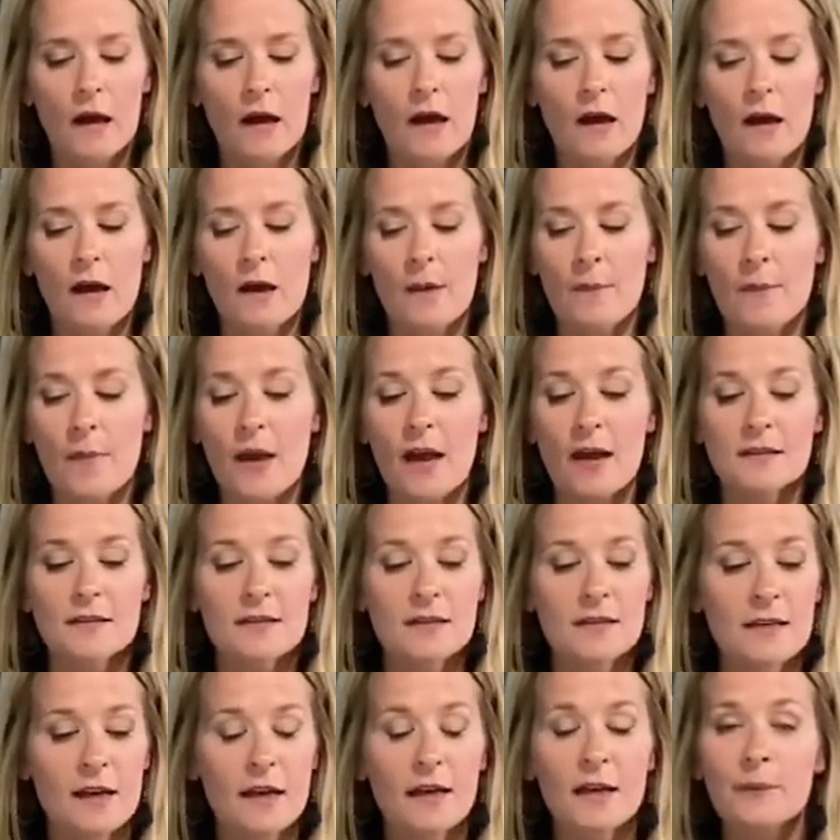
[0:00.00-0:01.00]
Um,
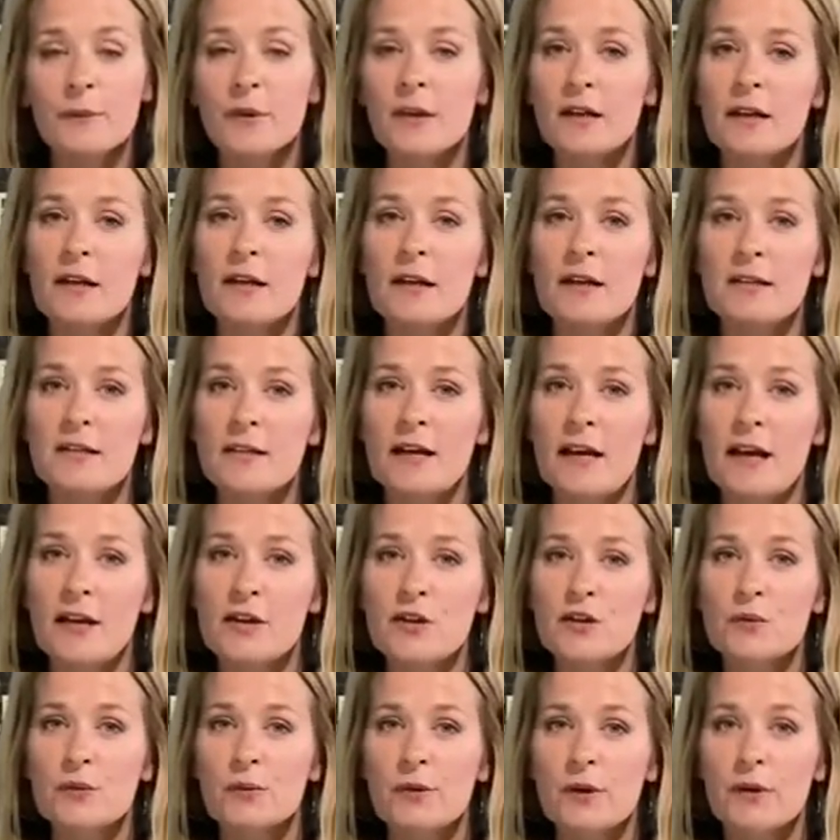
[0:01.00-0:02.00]
today I'm gonna
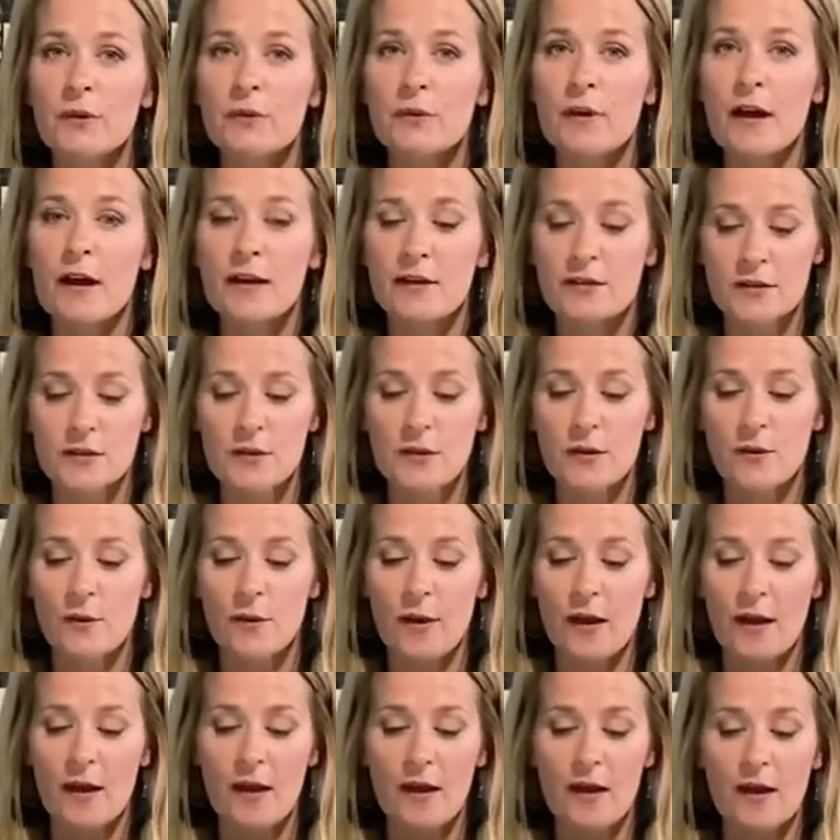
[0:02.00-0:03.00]
attach Rick Rack to
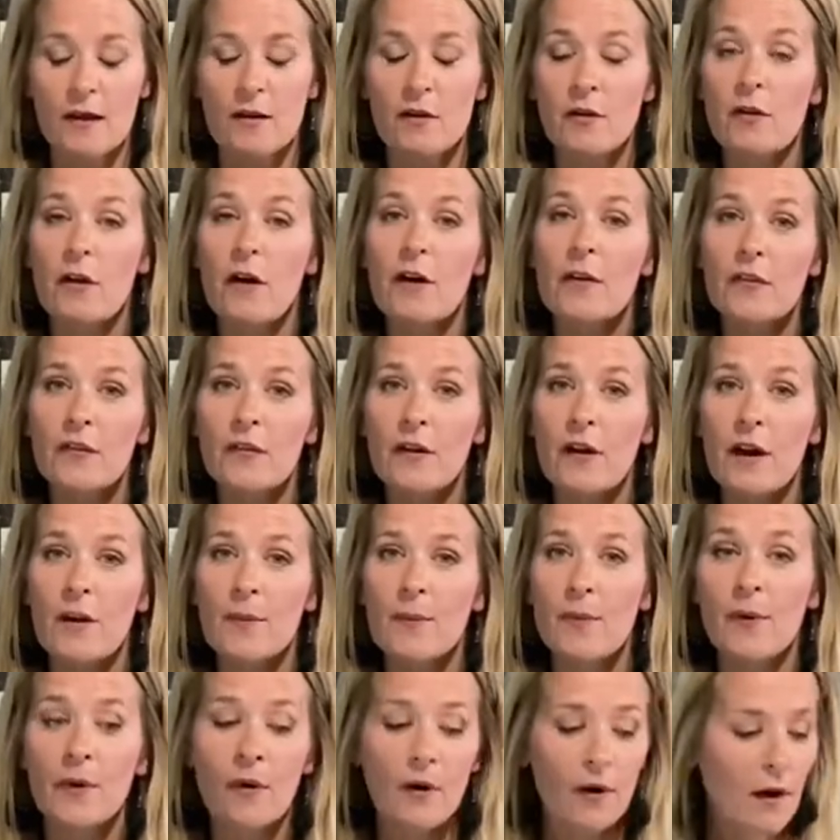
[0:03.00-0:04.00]
a cloth
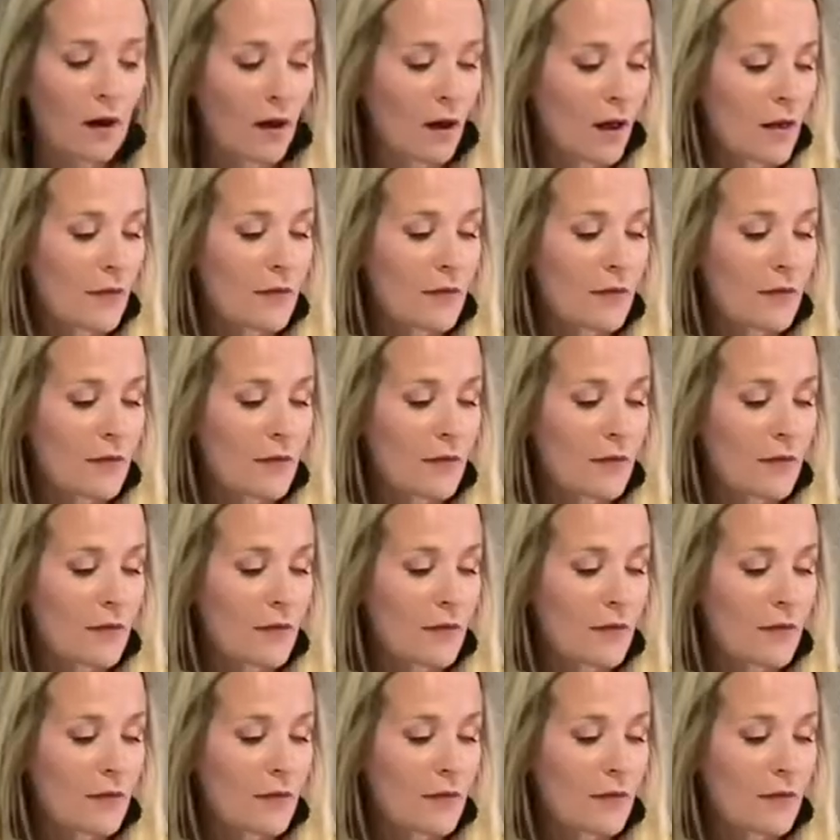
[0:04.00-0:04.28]
diaper